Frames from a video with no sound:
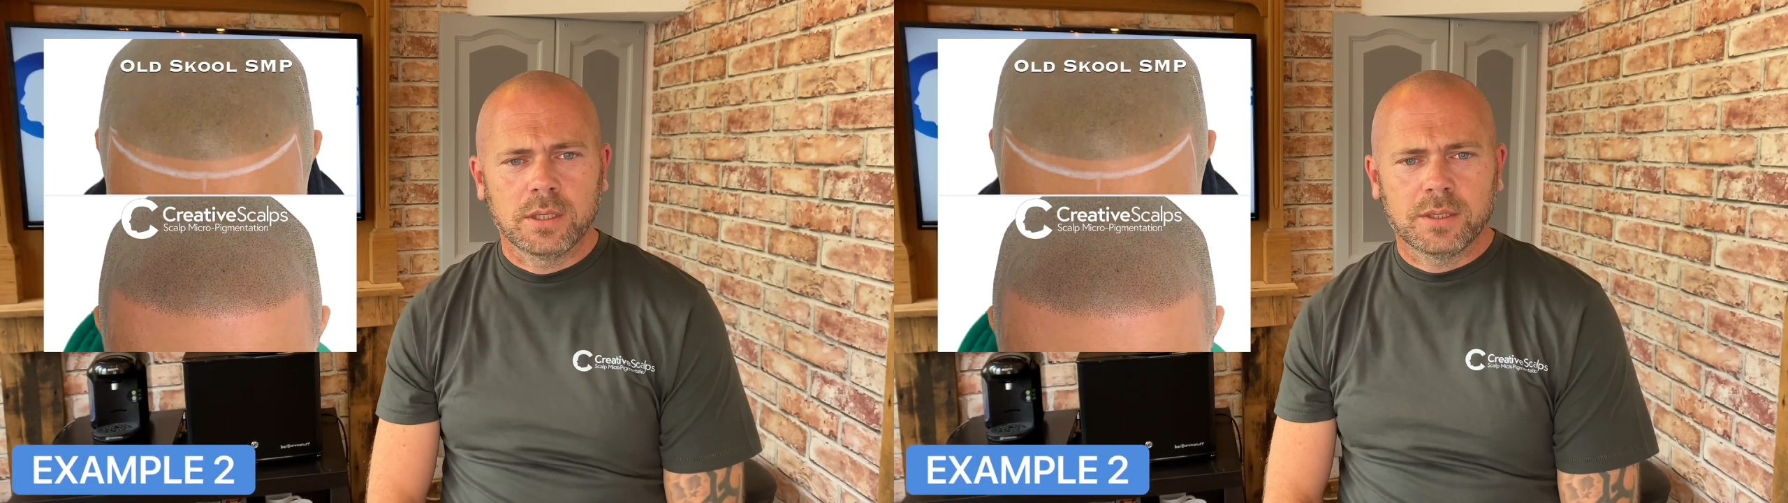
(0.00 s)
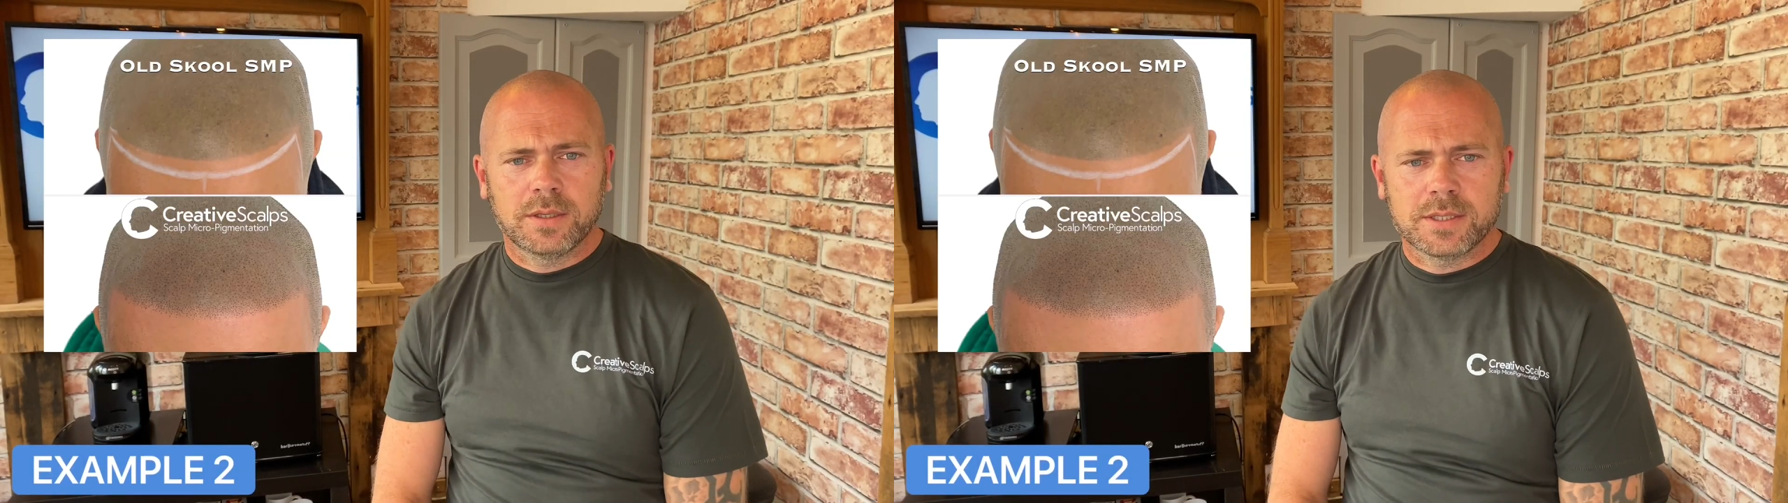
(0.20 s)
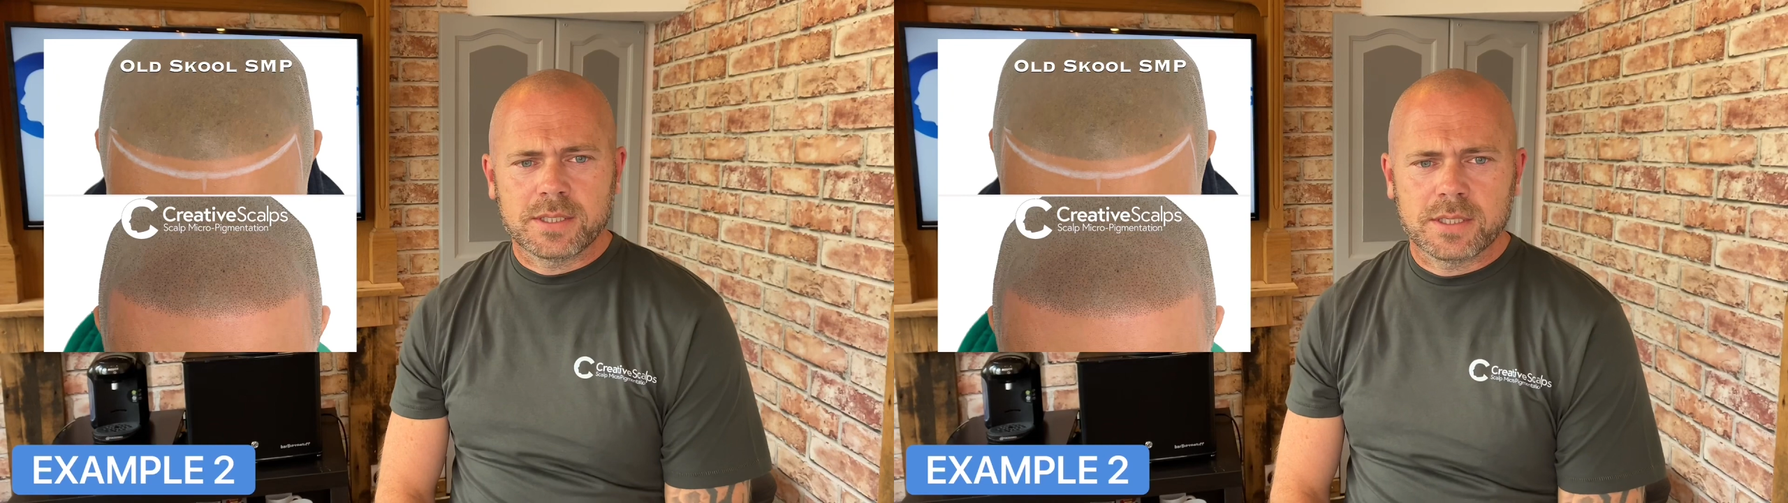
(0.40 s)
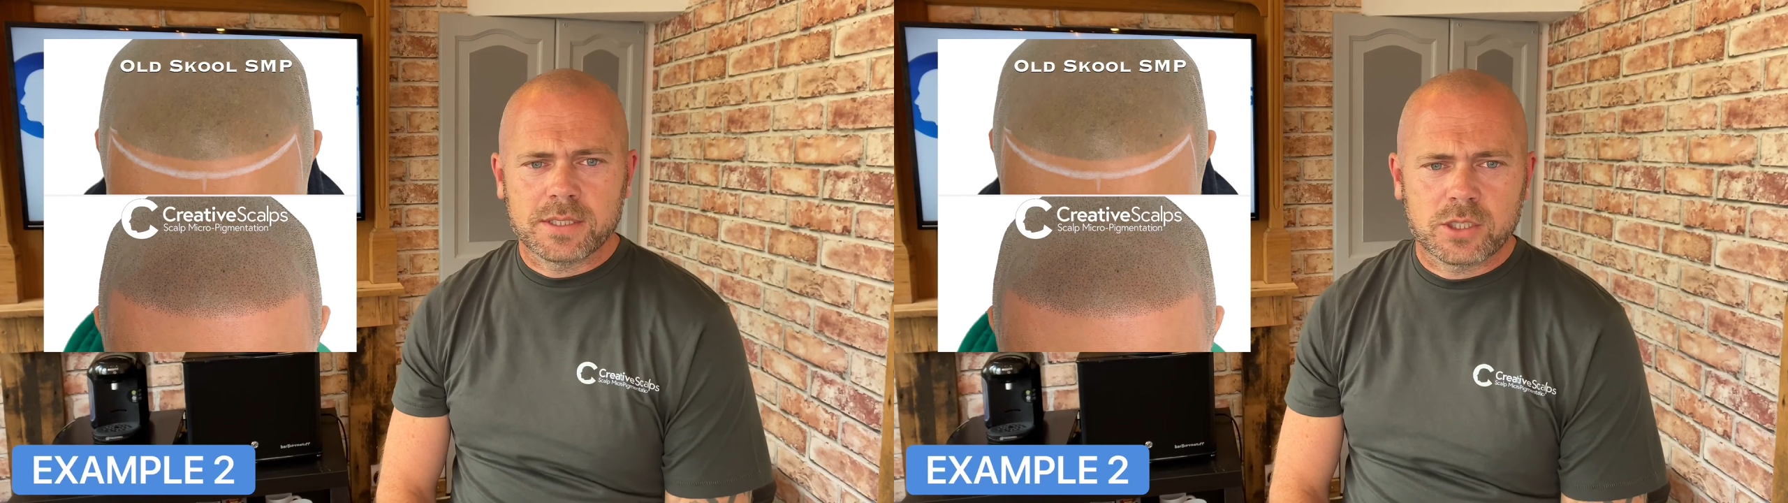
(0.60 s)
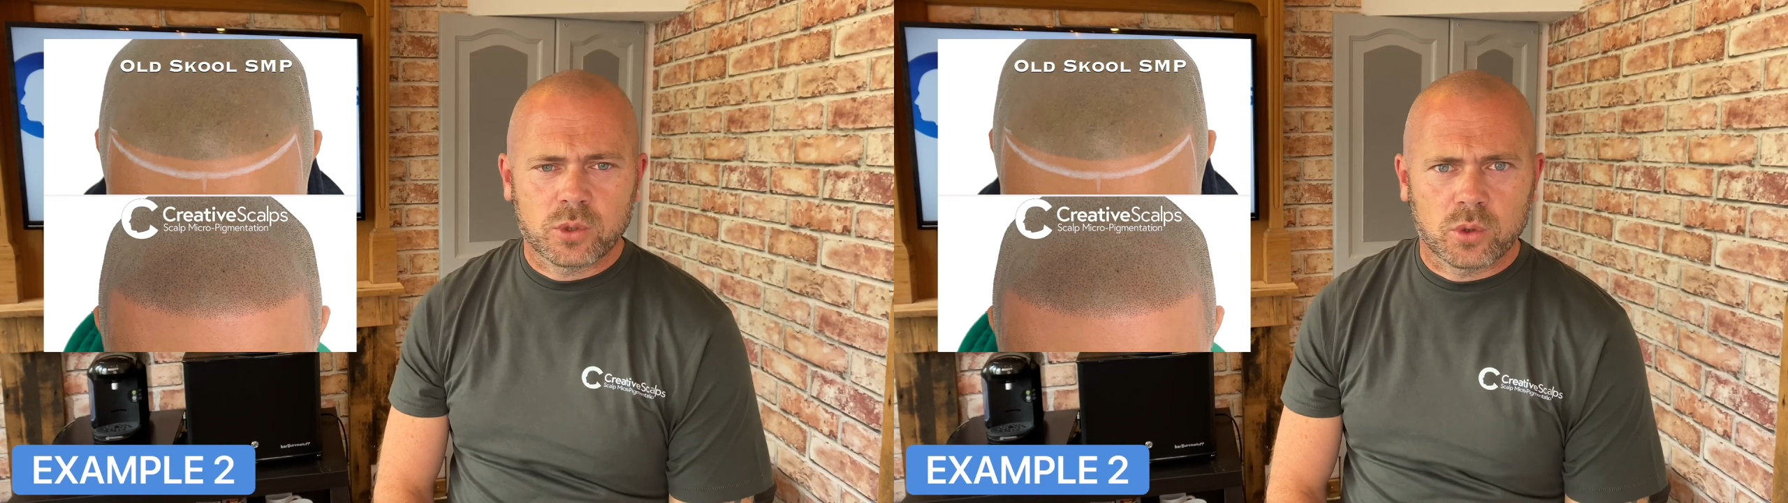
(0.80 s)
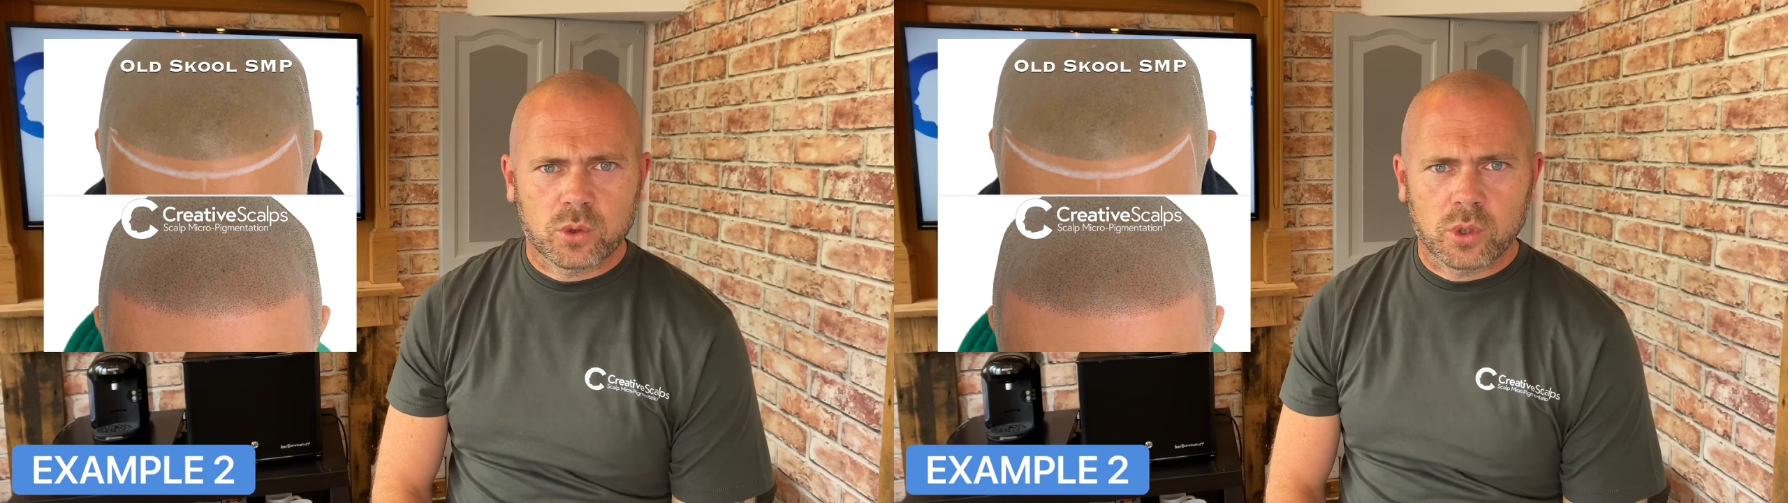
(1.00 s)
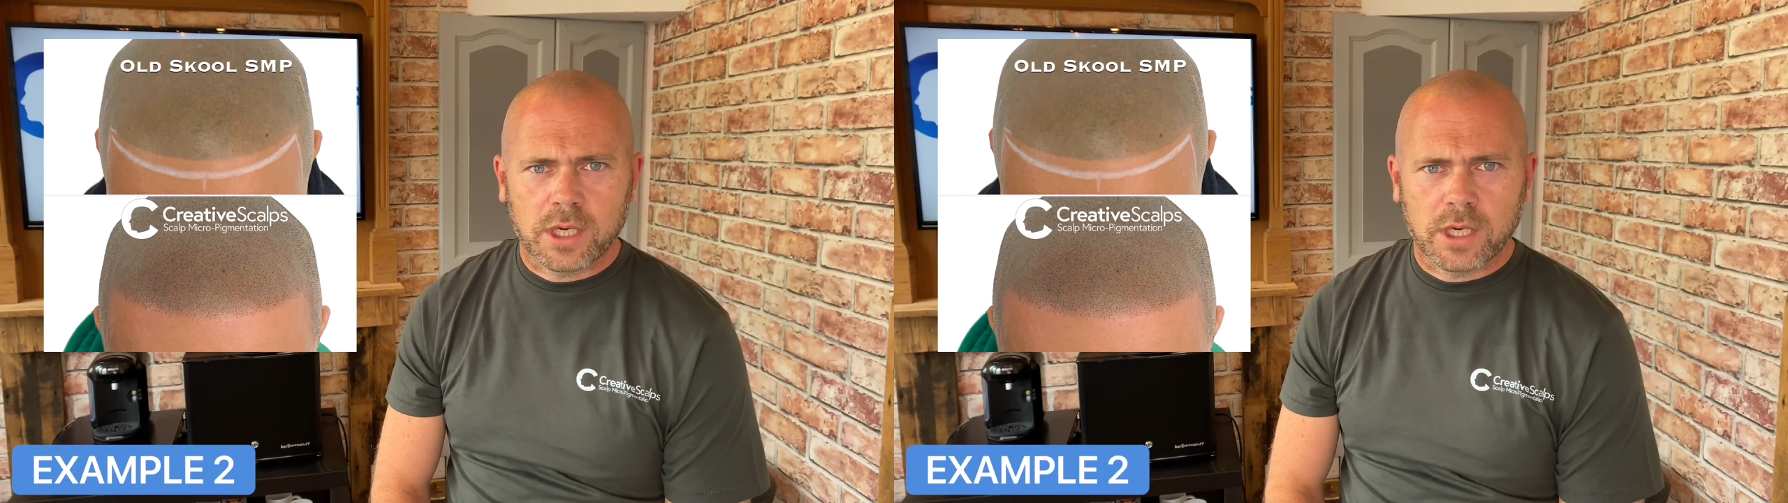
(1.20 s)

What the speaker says: this is your